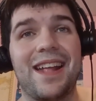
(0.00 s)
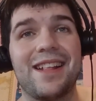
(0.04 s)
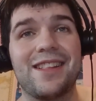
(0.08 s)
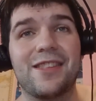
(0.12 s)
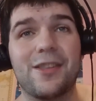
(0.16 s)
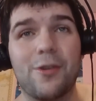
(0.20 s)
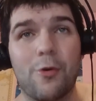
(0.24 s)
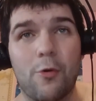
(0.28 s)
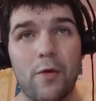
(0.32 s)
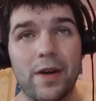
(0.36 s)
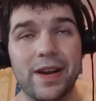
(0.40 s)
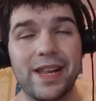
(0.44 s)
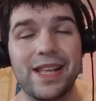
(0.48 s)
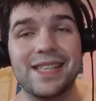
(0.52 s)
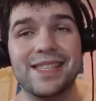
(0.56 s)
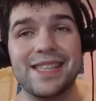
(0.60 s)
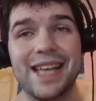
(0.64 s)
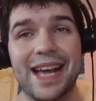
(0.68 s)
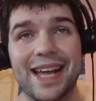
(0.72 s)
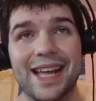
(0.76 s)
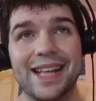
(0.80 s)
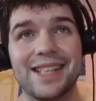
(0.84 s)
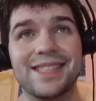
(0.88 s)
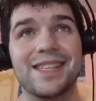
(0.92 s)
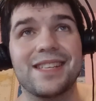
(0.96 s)
and 20
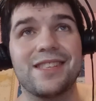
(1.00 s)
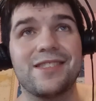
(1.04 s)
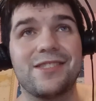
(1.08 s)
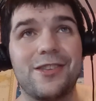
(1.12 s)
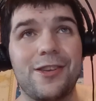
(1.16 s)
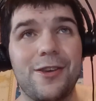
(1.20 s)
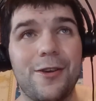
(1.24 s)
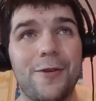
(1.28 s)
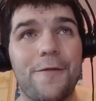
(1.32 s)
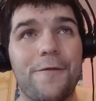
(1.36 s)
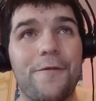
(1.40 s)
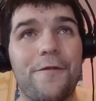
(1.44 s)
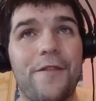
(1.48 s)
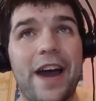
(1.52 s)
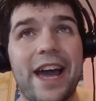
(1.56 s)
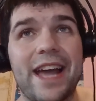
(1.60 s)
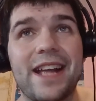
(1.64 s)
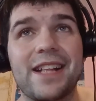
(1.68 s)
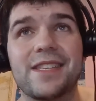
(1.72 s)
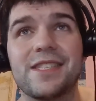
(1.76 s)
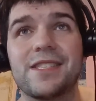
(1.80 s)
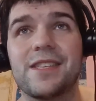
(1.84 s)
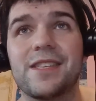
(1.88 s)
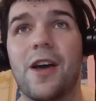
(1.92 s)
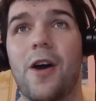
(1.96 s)
seconds in two
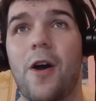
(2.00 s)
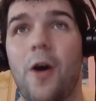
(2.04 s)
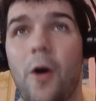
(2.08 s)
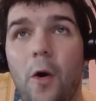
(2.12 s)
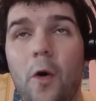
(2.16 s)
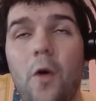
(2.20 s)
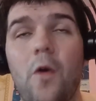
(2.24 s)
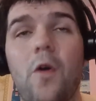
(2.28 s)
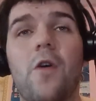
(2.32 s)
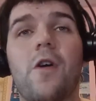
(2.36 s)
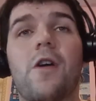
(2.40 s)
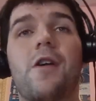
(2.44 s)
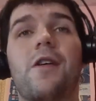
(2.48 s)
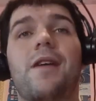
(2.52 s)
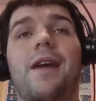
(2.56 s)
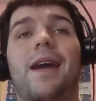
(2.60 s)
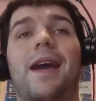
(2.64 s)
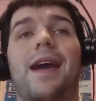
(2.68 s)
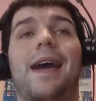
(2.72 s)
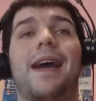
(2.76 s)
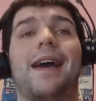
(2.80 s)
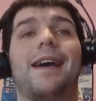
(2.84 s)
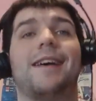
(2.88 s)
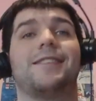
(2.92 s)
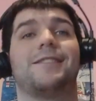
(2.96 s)
fights. Or,
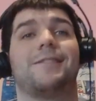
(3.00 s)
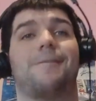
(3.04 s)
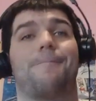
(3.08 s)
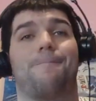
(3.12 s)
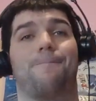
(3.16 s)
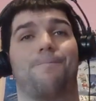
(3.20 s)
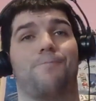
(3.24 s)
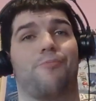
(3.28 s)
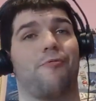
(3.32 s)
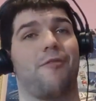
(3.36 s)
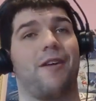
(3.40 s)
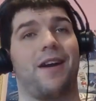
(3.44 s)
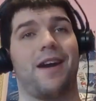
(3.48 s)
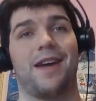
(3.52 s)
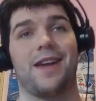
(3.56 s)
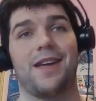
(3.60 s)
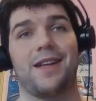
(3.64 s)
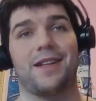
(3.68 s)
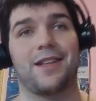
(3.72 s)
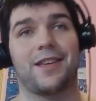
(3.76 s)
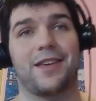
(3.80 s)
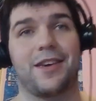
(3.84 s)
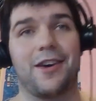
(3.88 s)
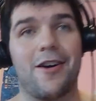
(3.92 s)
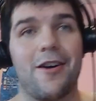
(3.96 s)
as
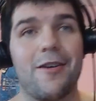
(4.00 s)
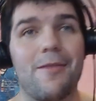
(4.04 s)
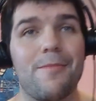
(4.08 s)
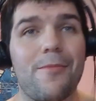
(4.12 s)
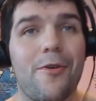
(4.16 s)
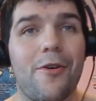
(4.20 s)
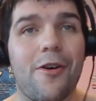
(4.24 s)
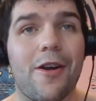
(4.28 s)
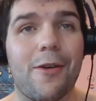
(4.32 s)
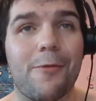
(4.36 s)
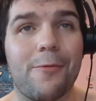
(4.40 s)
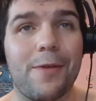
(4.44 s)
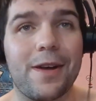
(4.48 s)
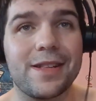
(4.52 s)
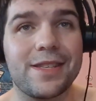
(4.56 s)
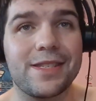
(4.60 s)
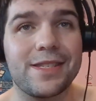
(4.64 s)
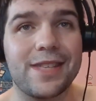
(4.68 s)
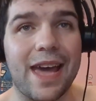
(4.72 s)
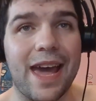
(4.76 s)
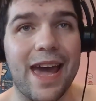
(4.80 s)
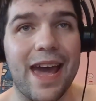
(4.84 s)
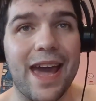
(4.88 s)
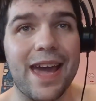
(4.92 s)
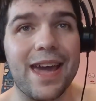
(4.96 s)
Brian Kilmore would
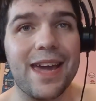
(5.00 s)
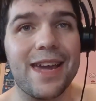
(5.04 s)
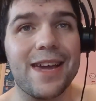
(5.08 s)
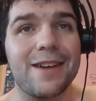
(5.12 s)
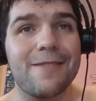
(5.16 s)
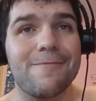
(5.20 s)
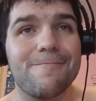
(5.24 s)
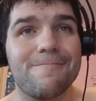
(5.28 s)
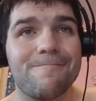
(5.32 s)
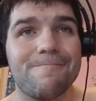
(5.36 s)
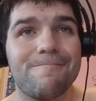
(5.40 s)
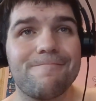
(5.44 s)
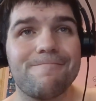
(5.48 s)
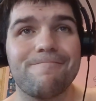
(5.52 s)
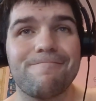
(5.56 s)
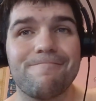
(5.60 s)
say,